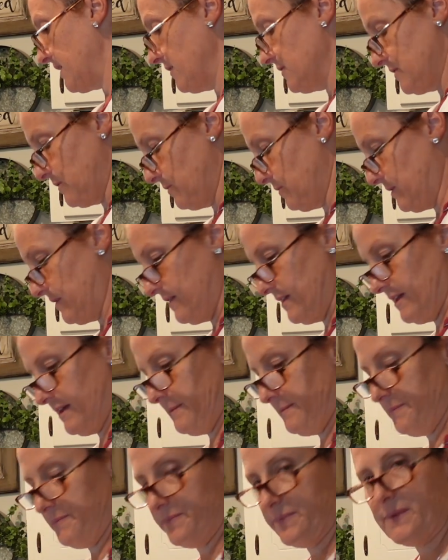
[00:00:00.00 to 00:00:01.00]
goes on one of
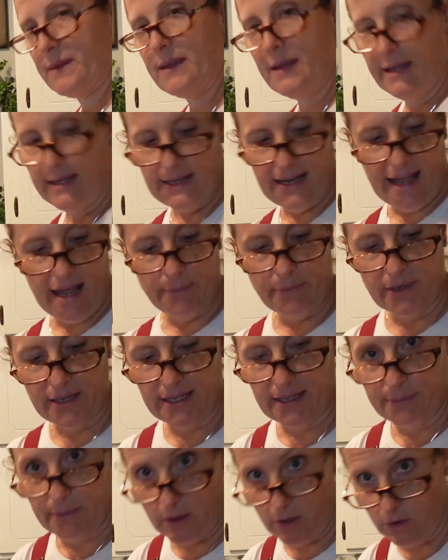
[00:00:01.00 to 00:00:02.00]
them. Now I'm going to
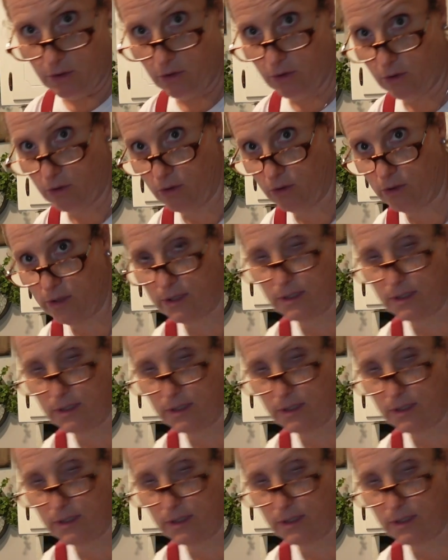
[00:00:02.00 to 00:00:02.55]
get my oil